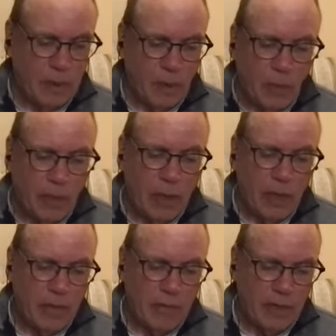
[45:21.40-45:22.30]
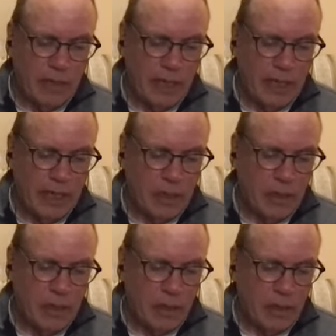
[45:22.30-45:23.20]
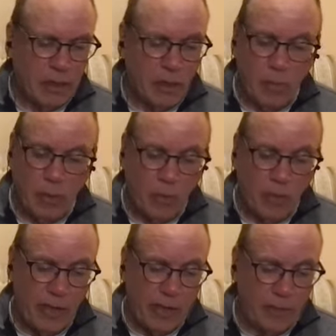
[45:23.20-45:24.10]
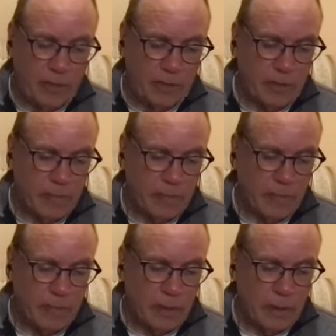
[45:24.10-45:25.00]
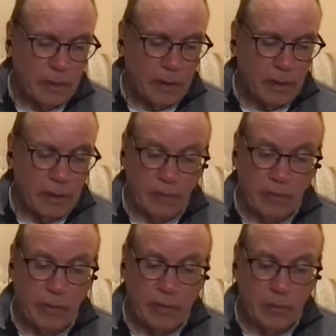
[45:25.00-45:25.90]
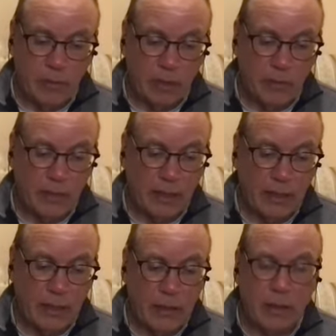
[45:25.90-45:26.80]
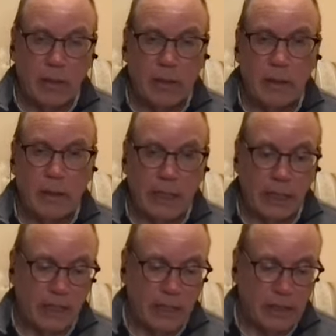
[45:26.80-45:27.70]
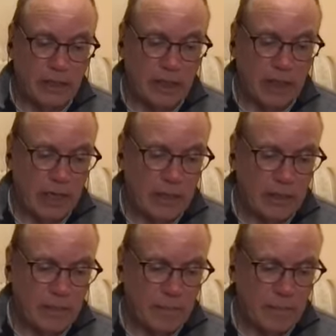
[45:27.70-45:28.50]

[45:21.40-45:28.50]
When love and hate are both absent, everything becomes clear and undisguised